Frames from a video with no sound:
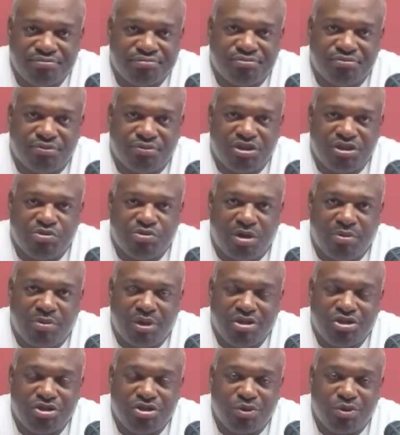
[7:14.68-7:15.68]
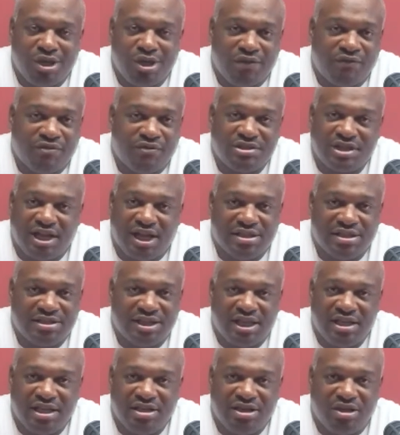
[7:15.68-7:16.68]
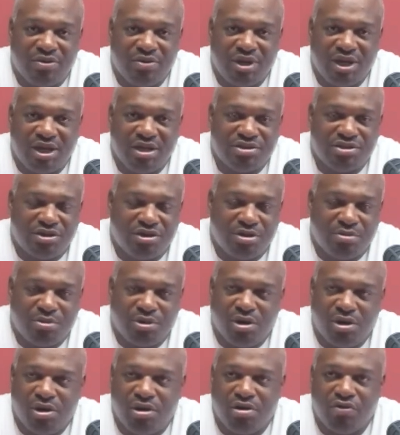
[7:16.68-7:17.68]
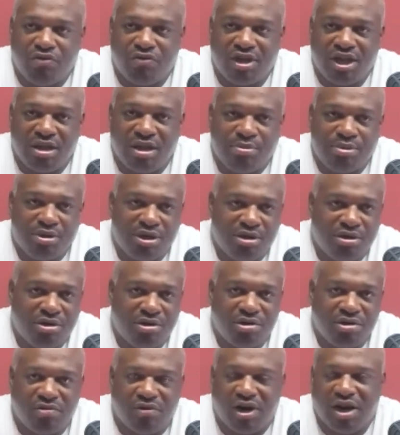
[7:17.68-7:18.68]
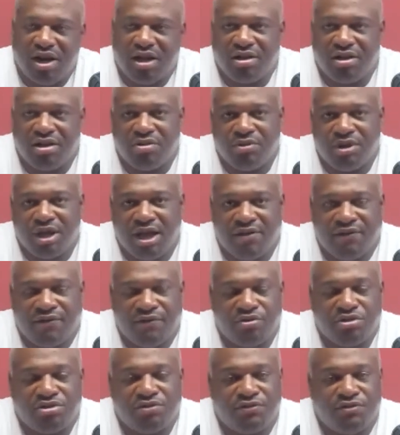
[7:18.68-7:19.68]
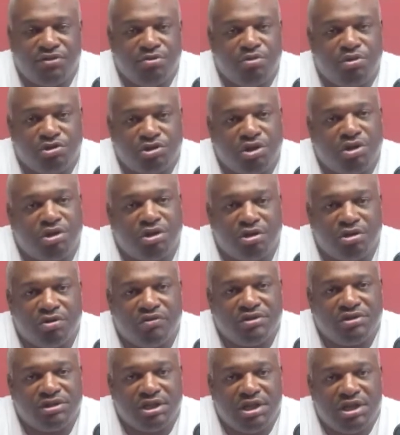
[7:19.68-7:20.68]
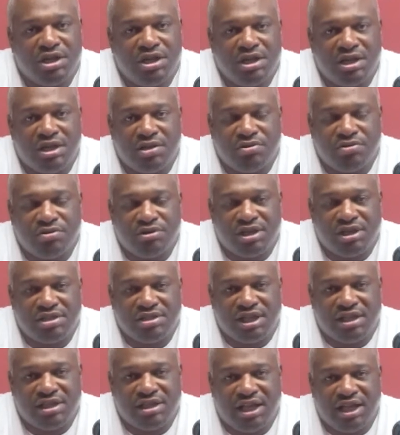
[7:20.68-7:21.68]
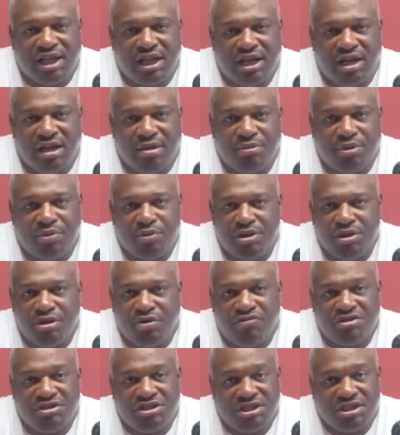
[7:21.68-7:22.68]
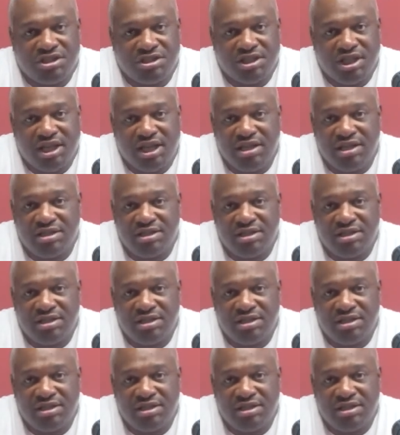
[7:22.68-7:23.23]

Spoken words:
we just want to make sure we emphasize that. We can't turn the ball over, we can't put it on the ground, and we got to force a few more turnovers and do things like that. But we know Virginia State,